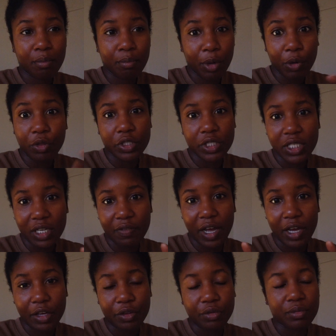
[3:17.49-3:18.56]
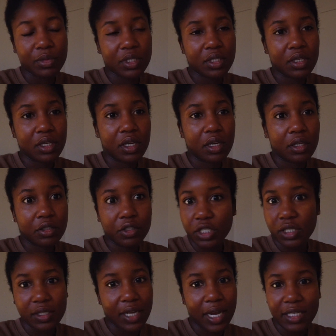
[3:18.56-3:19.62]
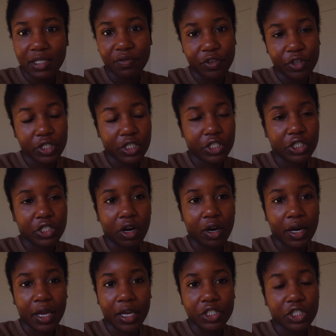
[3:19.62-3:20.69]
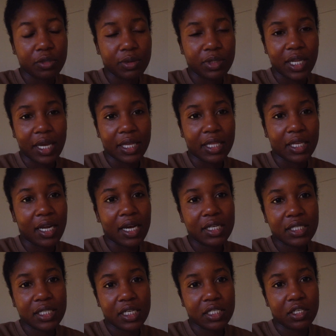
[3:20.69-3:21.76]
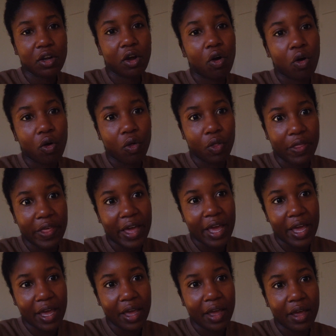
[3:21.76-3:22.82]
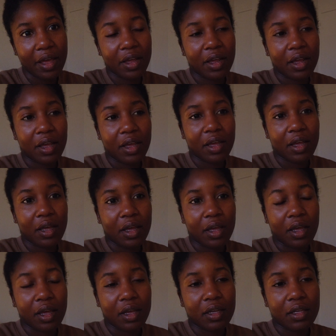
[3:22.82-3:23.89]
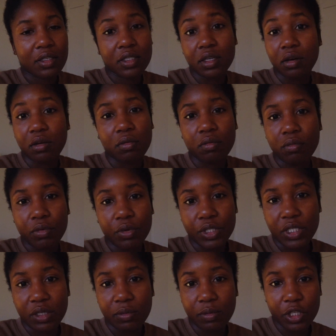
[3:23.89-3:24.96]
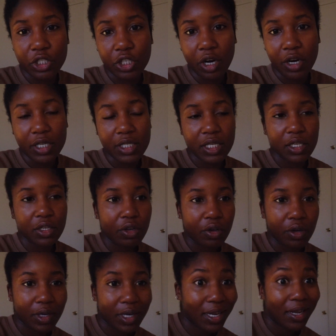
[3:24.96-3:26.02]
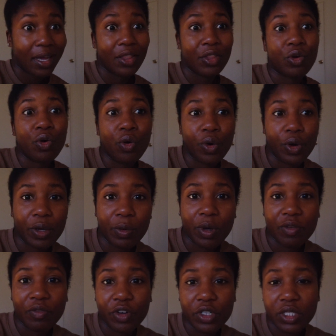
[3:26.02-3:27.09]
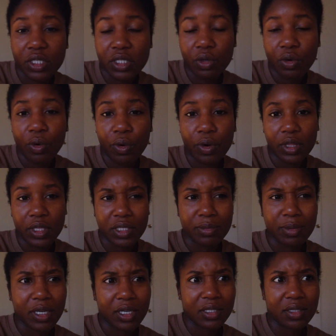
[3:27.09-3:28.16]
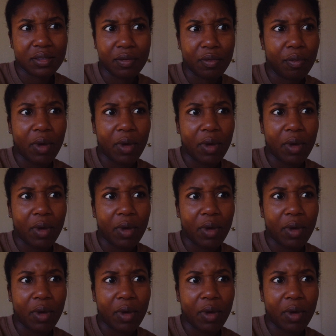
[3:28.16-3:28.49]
Both are stick vacuums, just Dyson versus Shark. And she was like, the Dyson isn't all that. So we'll see what the Shark is hitting on. And I got the corded one versus the cordless because